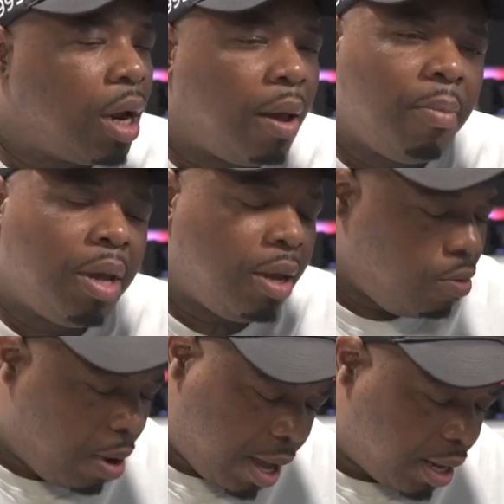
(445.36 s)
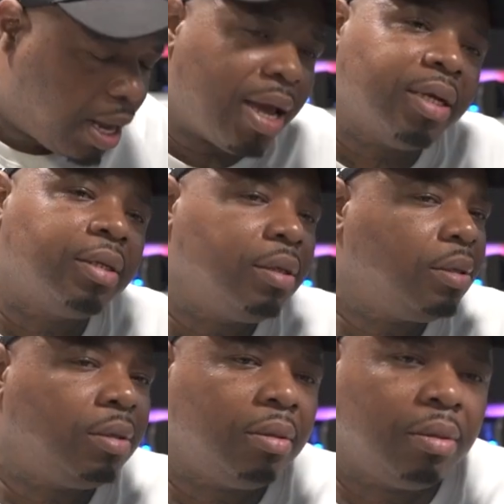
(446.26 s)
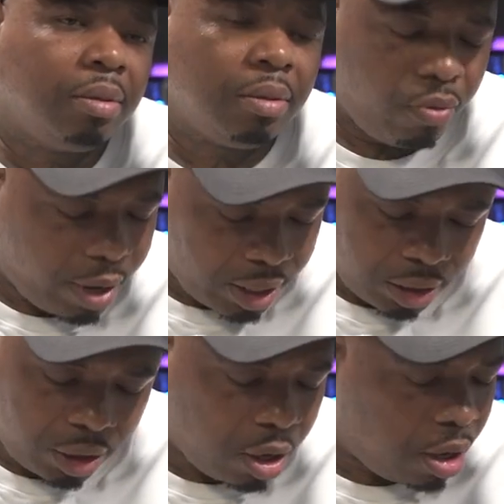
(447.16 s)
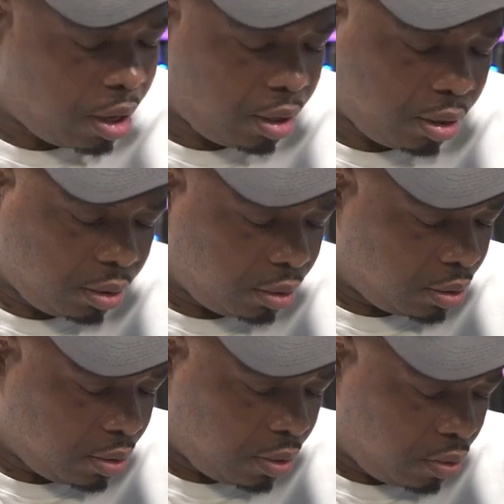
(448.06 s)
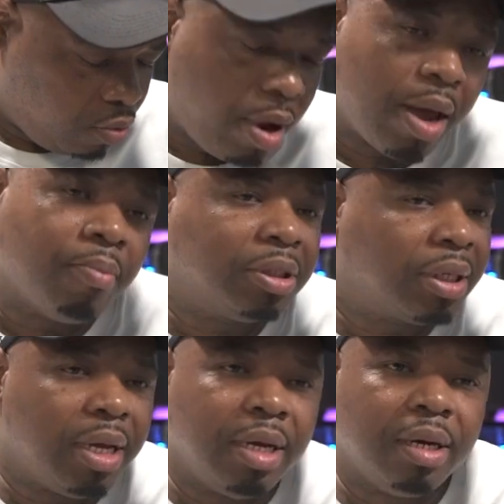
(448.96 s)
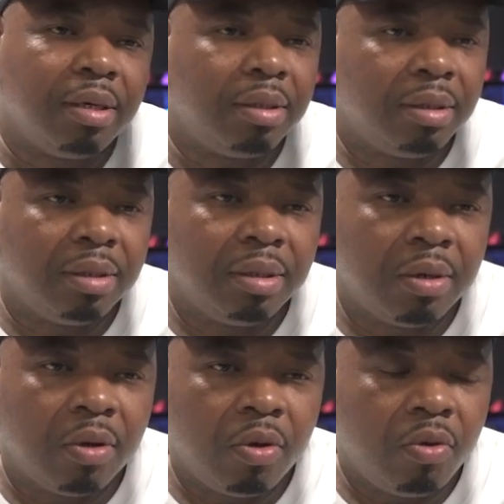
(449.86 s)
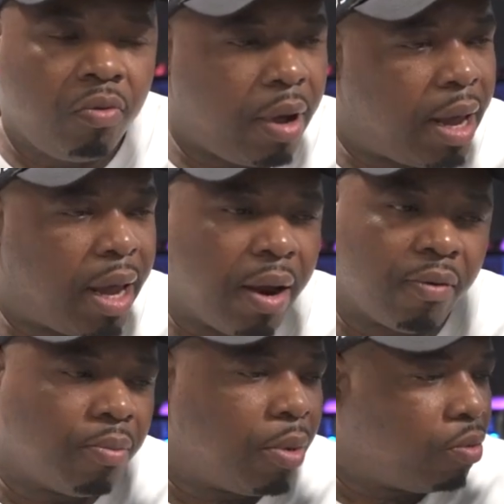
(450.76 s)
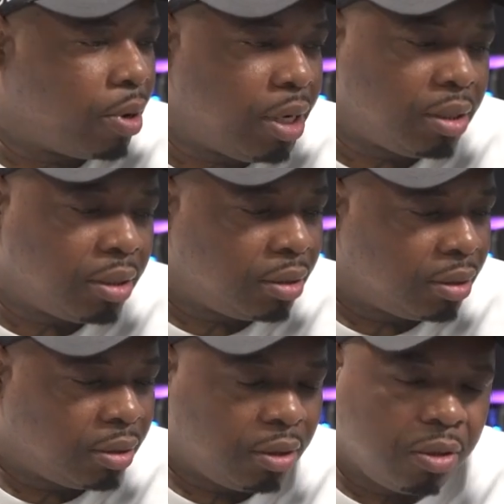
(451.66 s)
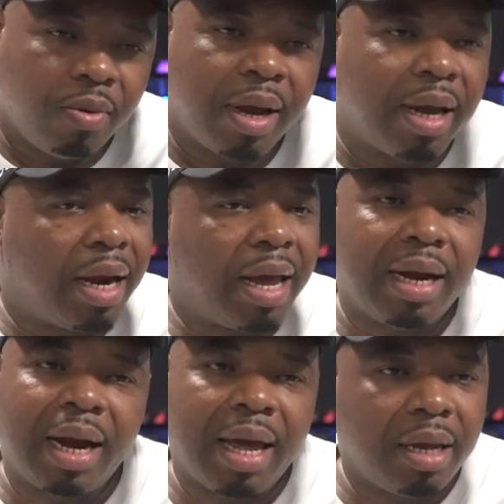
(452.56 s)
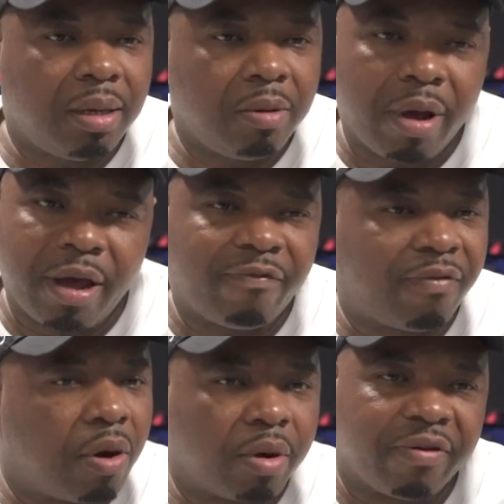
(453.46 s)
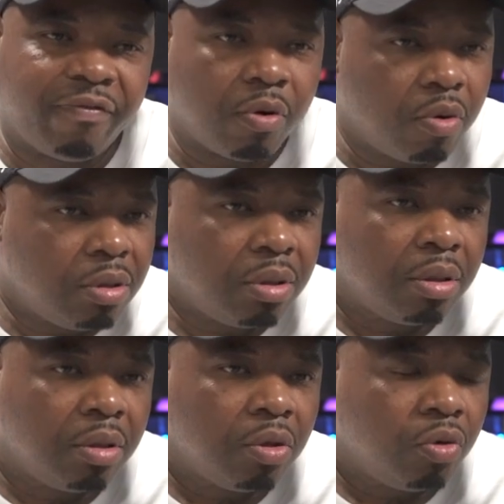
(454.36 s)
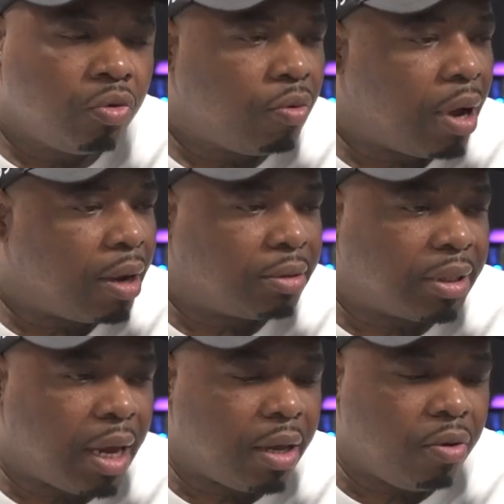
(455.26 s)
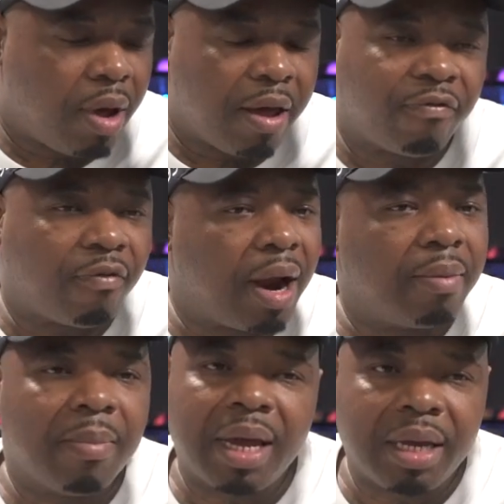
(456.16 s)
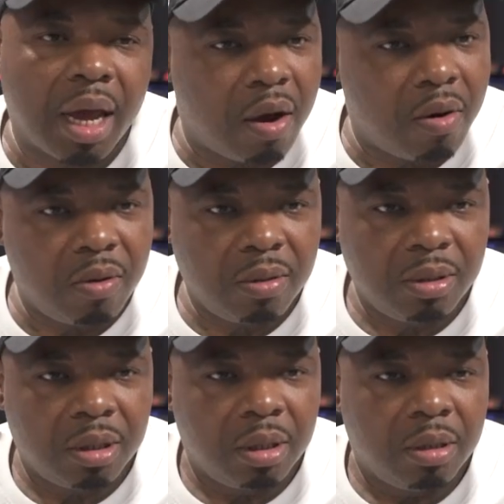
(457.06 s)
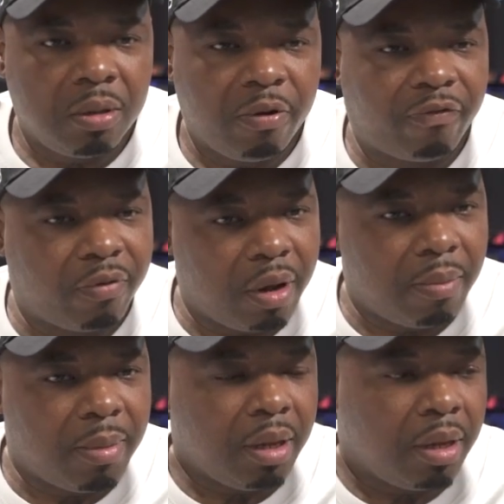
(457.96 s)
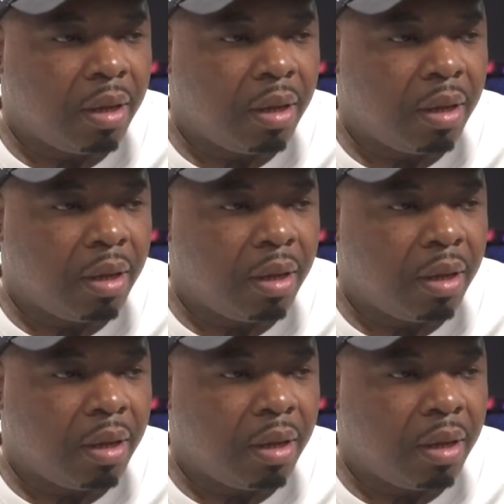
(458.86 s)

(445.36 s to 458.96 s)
I mean, you had Gangsta, you had Sterling, you had Mosquito, you had Aaron Maurice, you had Lele, you had Funky Fool. You know what I'm saying? You had Frank Mignard. You feel me?